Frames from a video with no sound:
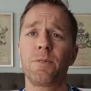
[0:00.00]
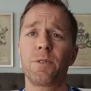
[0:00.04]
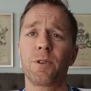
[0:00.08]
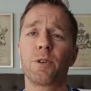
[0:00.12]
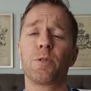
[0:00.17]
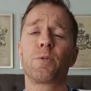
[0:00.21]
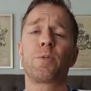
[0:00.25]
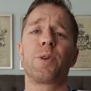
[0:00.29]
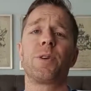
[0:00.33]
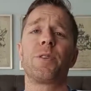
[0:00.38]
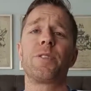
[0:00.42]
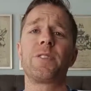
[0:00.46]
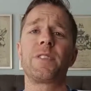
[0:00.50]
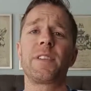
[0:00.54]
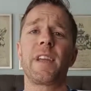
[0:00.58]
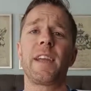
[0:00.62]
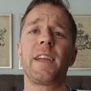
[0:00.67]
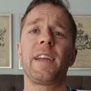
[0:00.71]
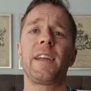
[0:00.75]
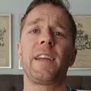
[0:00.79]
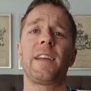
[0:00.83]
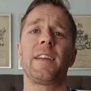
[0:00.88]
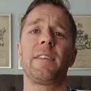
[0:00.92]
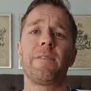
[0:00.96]
your real estate
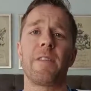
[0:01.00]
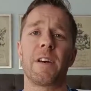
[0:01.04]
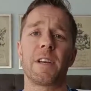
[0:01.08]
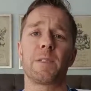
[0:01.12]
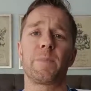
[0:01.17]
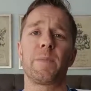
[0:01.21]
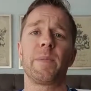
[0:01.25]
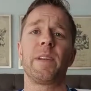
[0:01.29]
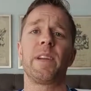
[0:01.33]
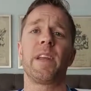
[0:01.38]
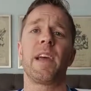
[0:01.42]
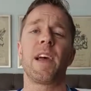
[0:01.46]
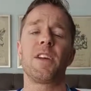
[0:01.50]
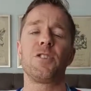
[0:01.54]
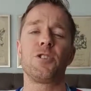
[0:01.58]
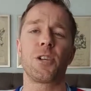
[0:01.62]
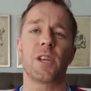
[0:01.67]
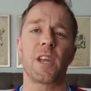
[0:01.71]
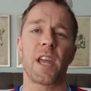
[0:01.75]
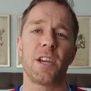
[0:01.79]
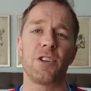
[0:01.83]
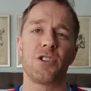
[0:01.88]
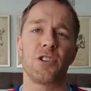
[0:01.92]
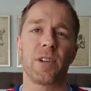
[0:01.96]
investment
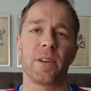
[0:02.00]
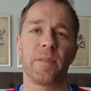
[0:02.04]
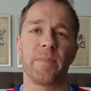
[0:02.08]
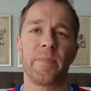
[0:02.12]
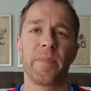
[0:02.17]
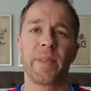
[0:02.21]
education.